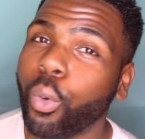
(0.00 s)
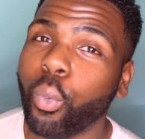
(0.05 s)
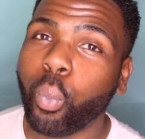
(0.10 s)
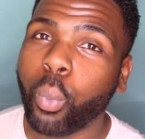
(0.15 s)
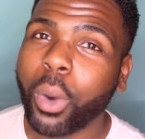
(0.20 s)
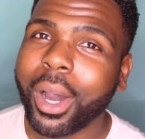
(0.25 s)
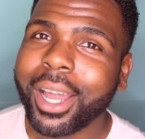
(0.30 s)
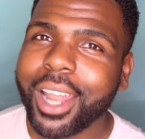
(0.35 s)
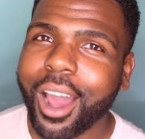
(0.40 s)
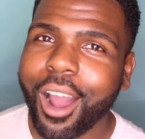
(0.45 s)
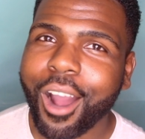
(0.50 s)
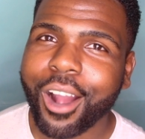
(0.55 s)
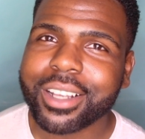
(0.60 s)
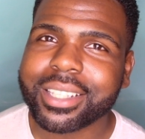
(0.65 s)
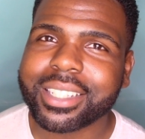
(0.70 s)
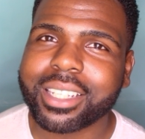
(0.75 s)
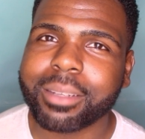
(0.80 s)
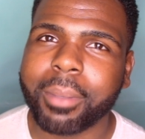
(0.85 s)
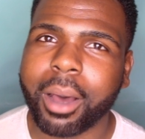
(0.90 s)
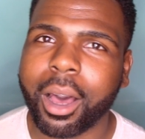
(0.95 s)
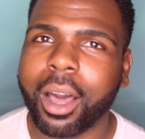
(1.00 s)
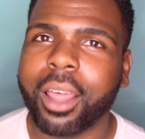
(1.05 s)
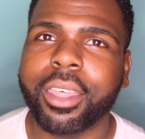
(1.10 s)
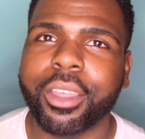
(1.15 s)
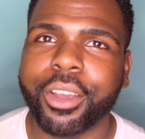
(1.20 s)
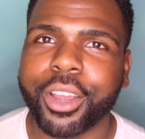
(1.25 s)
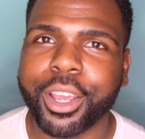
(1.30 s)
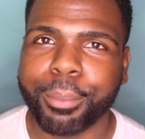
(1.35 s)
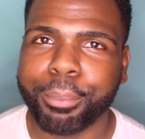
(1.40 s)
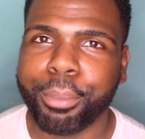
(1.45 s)
What are some
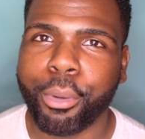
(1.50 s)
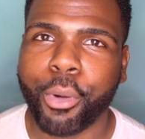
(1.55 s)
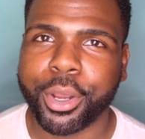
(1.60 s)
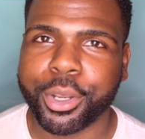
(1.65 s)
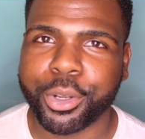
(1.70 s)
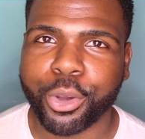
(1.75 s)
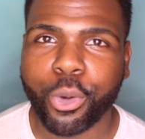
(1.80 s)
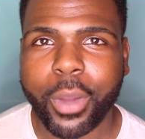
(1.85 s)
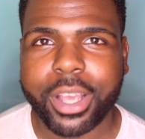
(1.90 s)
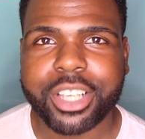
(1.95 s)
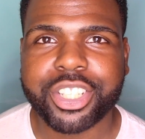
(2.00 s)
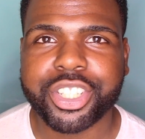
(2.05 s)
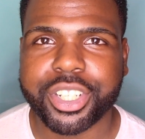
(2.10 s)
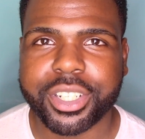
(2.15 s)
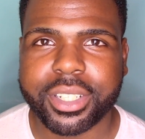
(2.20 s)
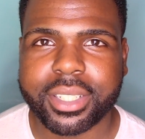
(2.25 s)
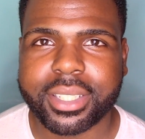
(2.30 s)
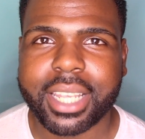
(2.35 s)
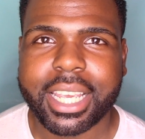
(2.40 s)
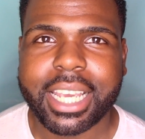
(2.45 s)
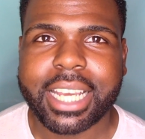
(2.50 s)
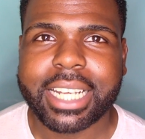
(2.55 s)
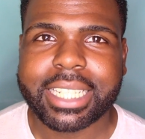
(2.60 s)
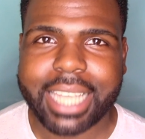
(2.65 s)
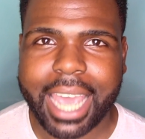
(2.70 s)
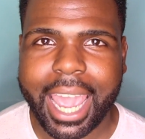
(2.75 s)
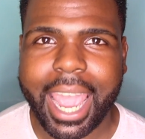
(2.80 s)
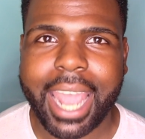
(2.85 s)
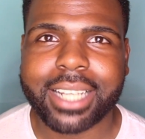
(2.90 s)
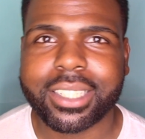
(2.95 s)
other important questions
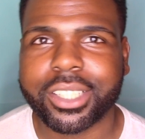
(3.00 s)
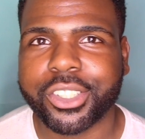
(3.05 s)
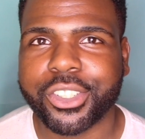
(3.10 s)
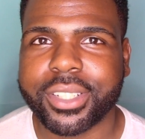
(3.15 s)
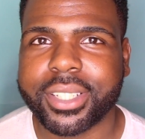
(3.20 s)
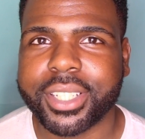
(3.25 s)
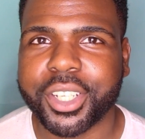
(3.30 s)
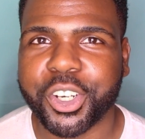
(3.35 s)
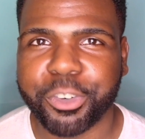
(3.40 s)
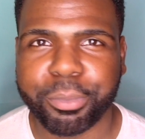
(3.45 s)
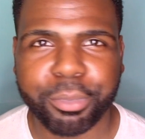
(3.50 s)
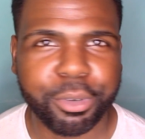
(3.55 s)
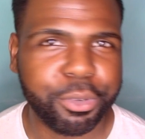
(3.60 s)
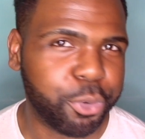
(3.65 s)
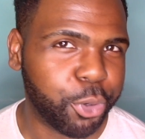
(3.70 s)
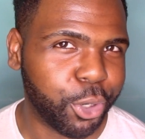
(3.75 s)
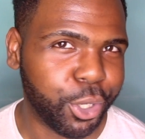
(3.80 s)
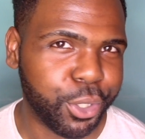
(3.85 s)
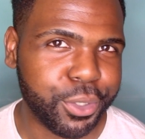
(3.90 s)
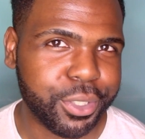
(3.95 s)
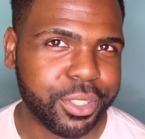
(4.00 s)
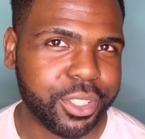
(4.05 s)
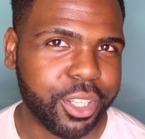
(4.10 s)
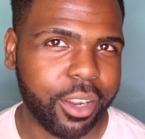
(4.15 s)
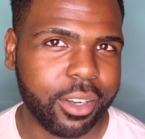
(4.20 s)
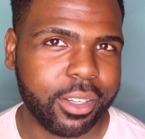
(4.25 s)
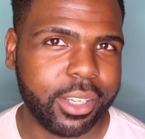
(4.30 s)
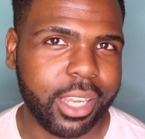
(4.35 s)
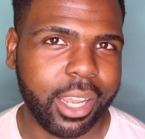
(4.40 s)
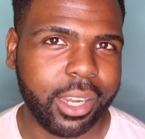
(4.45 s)
to ask yourself before you
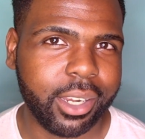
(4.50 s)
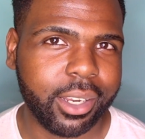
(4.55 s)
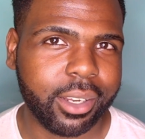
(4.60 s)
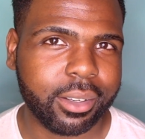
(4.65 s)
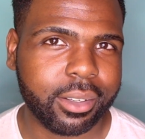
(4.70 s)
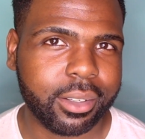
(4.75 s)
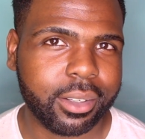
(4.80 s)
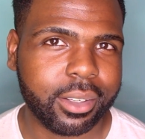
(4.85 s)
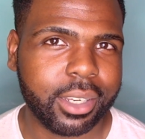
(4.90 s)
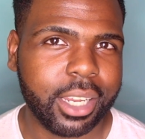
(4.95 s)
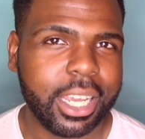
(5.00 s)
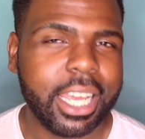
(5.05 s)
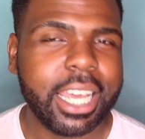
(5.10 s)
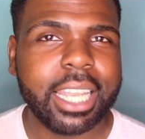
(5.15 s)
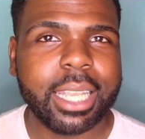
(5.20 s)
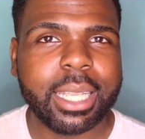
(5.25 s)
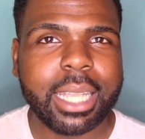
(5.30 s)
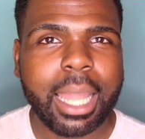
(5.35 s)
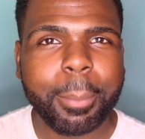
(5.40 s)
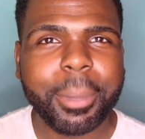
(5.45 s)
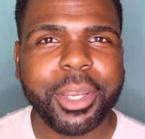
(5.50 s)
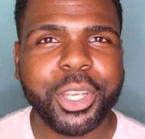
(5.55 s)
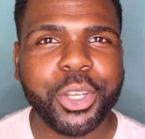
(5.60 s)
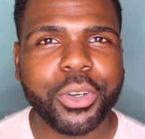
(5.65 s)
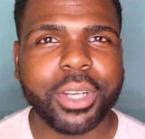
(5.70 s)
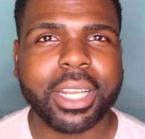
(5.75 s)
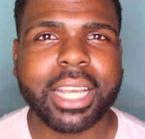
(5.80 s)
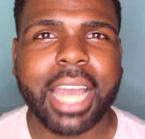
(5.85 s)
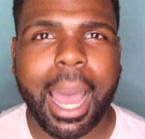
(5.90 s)
start dating? Let me know in the